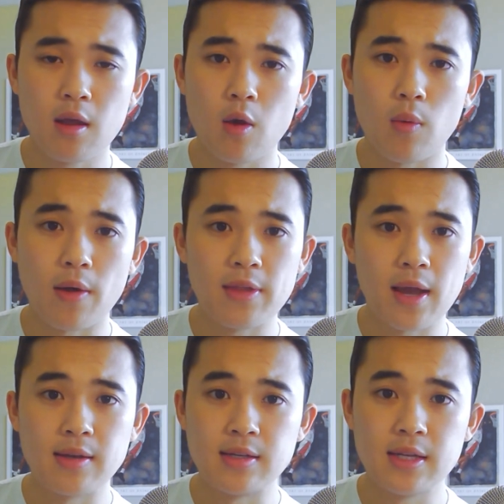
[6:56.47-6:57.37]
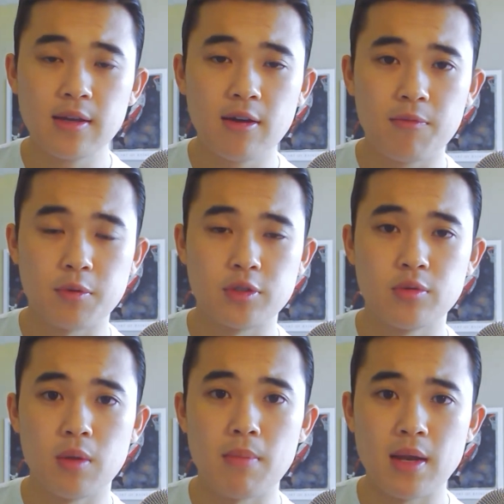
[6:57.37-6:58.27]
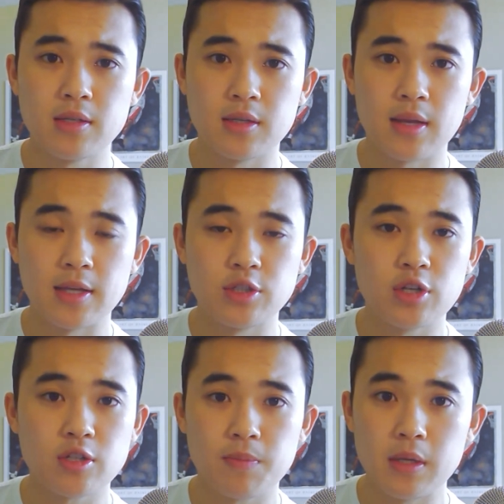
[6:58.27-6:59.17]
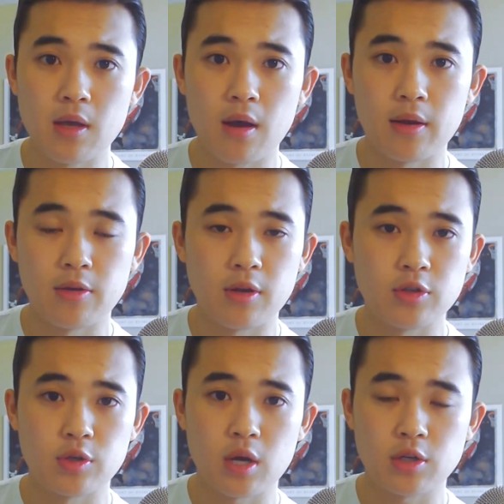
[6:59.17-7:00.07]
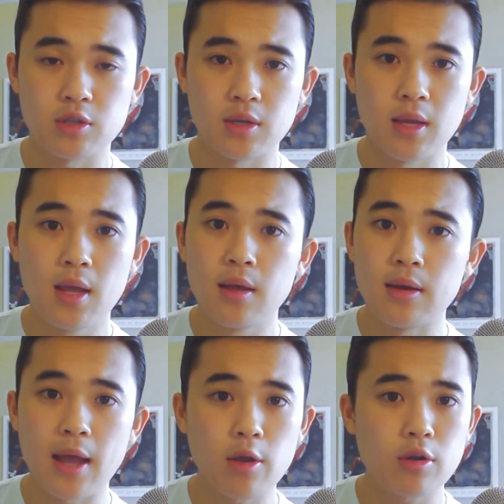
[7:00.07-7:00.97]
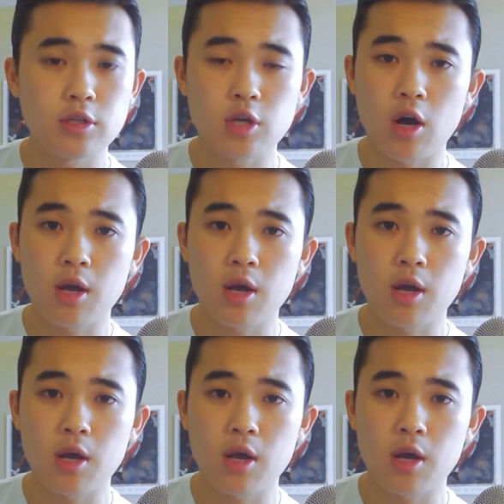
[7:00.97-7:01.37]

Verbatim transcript: while the idea of pursuing medicine had just begun in your introduction, now you're going to talk